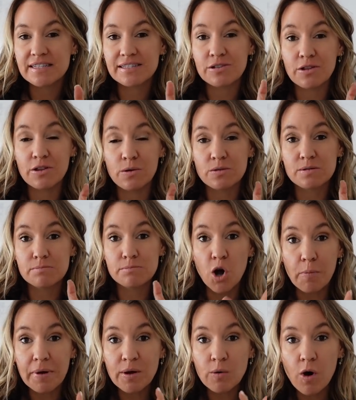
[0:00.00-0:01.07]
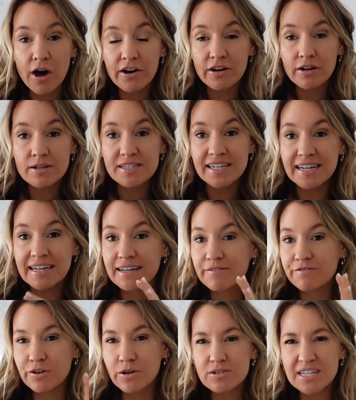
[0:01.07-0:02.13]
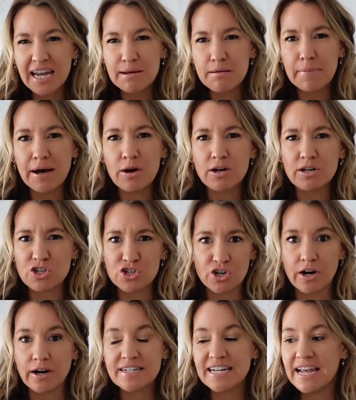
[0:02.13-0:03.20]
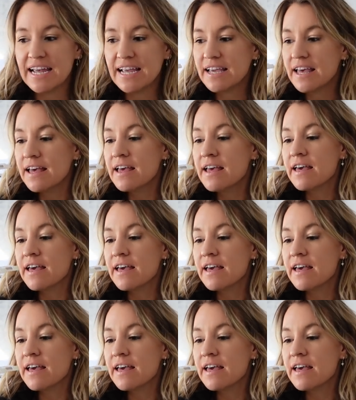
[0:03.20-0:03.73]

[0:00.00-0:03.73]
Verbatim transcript: These are those Moment Waters. They first came about on Shark Tank.